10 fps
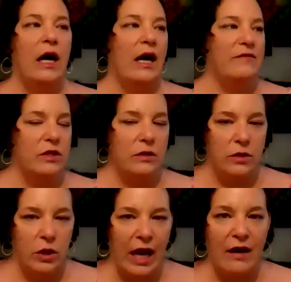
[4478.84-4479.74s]
I have to
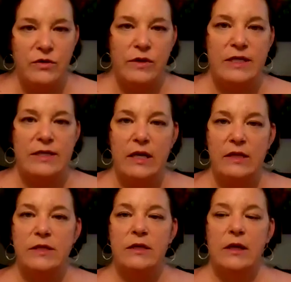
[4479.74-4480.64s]
look after these
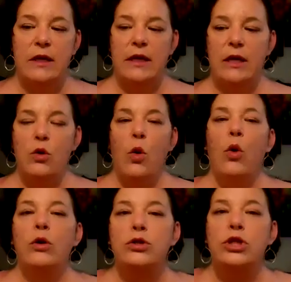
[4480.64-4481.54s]
things in
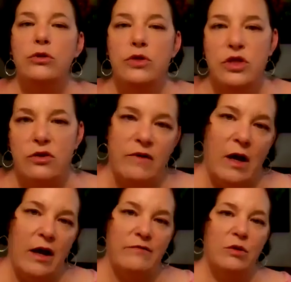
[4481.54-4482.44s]
order to
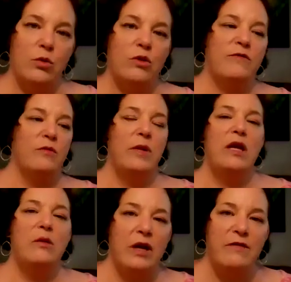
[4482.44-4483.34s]
survive, in order for me
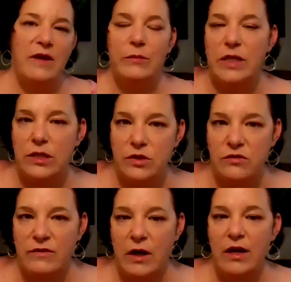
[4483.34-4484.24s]
and my family to
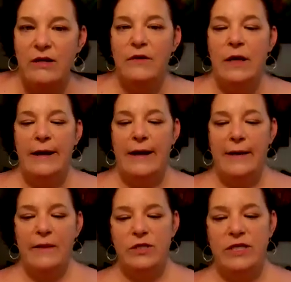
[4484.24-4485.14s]
survive.
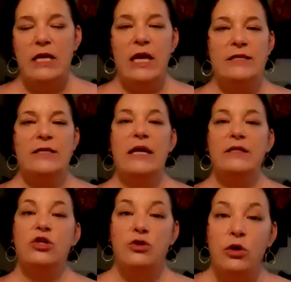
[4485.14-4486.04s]
And they're saying, yes,
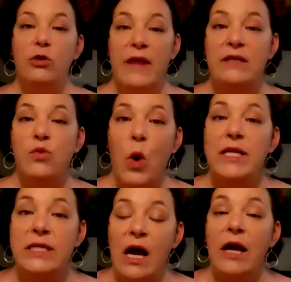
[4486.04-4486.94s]
that's true. That's
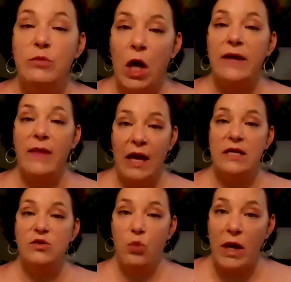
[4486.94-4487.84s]
one timeline. That
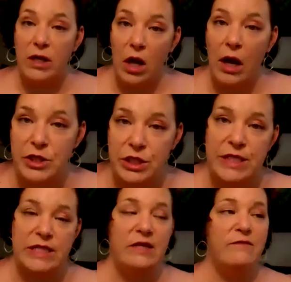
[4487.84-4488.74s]
is one
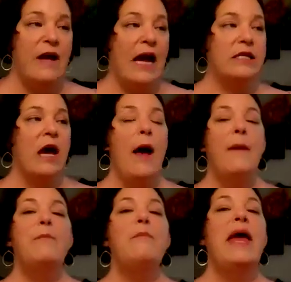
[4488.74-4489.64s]
consciousness. In fact,
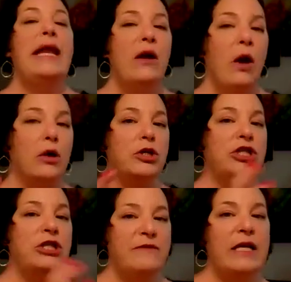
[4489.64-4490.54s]
many are
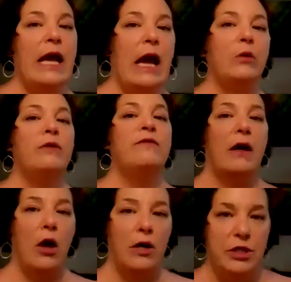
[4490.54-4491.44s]
shifting out of
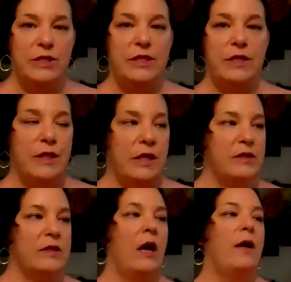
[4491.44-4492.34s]
that consciousness
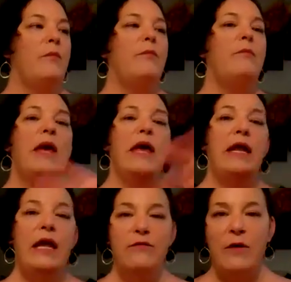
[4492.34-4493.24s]
because
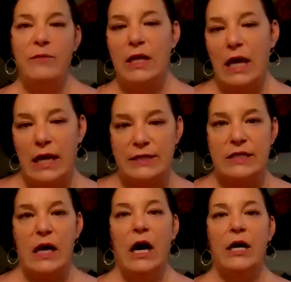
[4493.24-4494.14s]
many from the
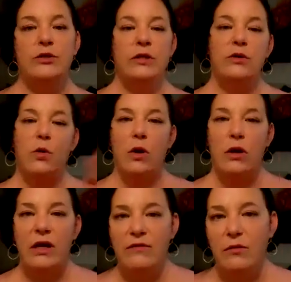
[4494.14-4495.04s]
last 100 or
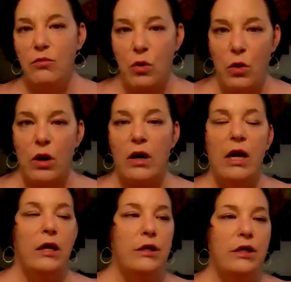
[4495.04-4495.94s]
even more
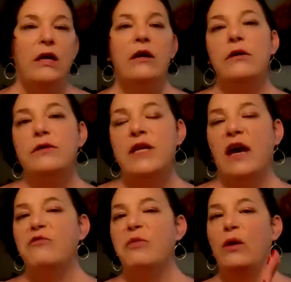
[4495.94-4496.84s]
years
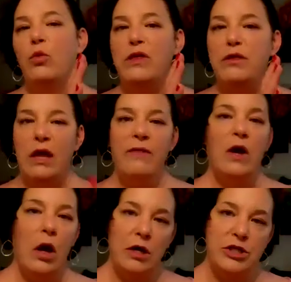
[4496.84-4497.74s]
have been within the
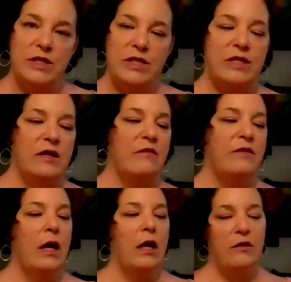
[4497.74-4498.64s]
consciousness of
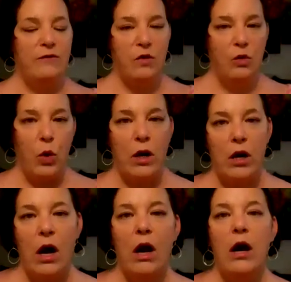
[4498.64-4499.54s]
if you
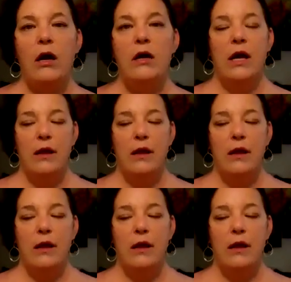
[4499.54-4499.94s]
work hard,